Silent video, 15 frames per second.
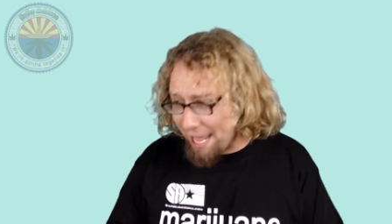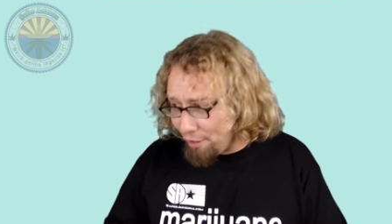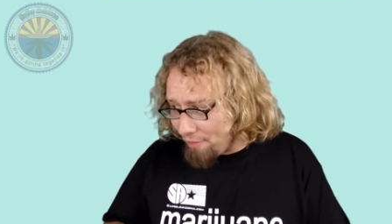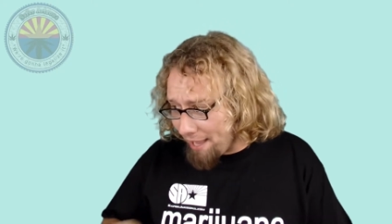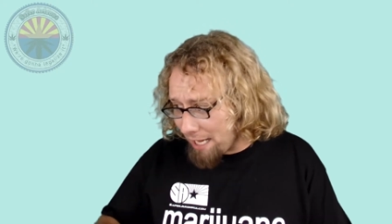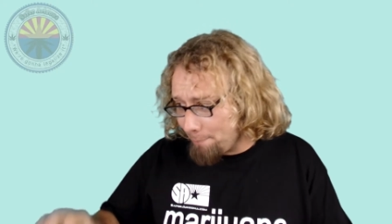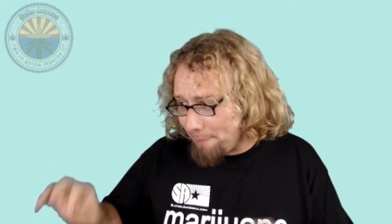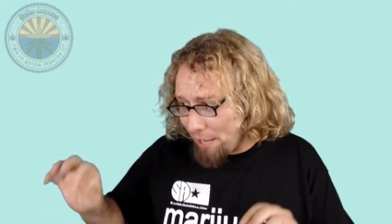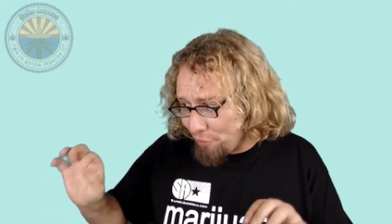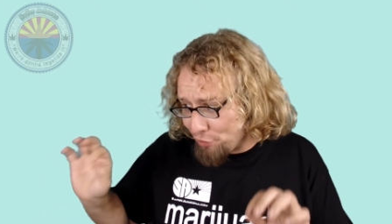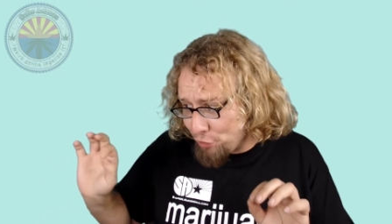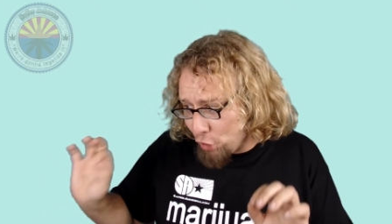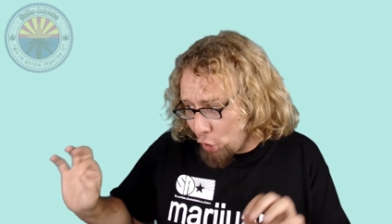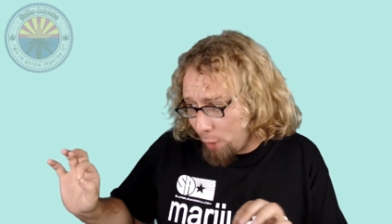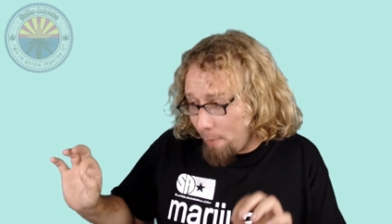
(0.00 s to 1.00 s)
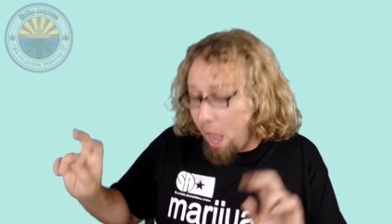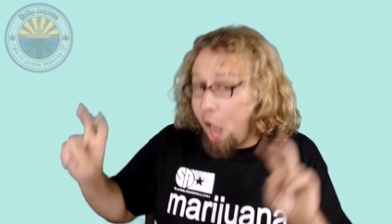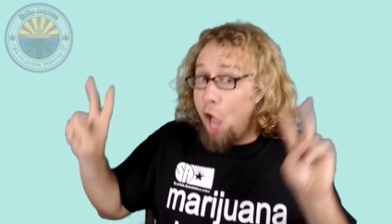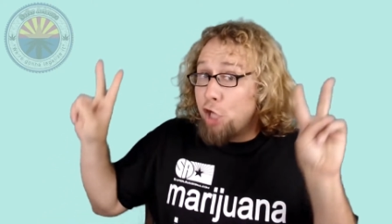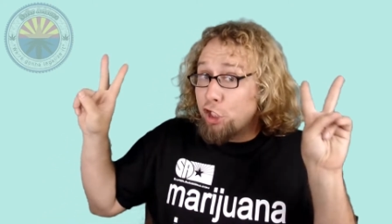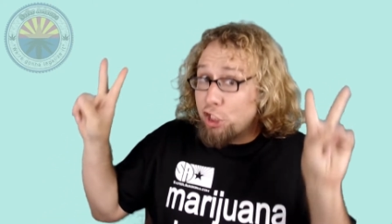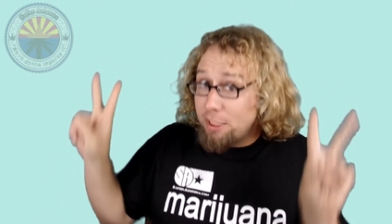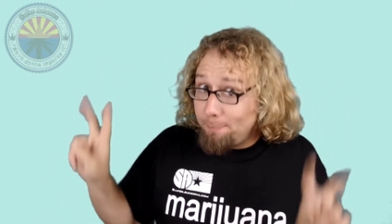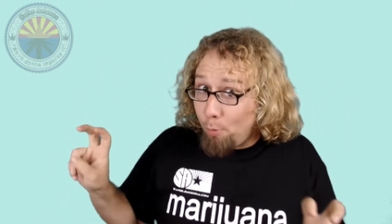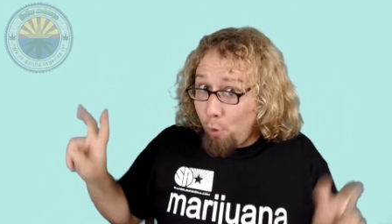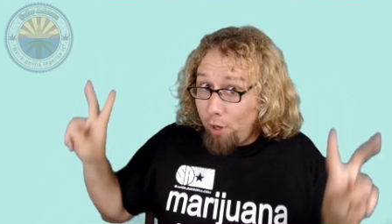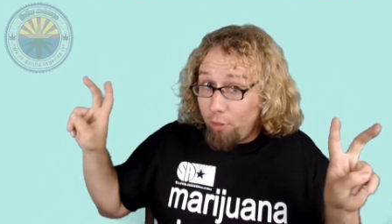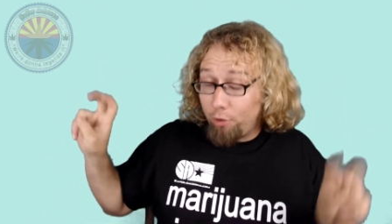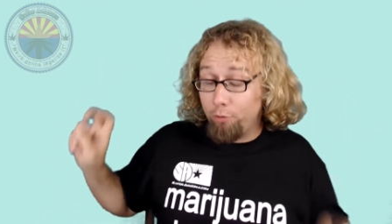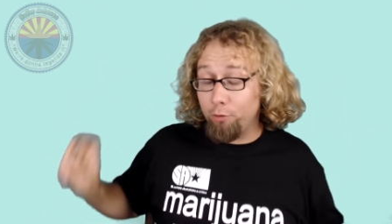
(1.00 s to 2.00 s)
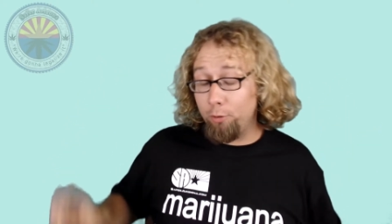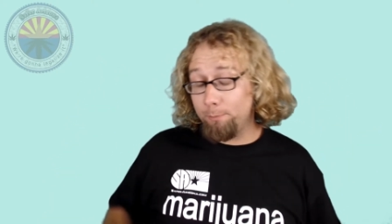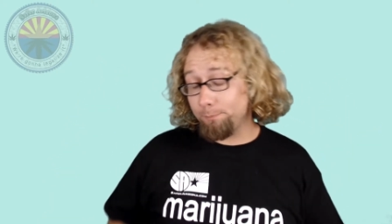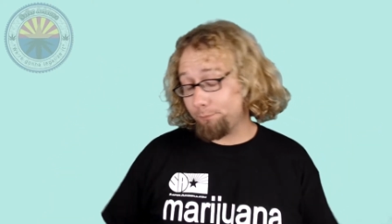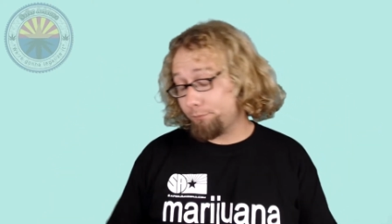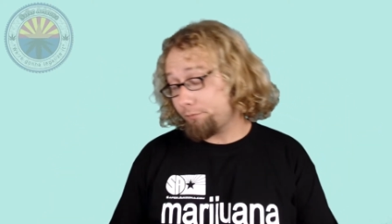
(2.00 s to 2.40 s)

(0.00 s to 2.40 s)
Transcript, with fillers: I don't like about the term spoiler group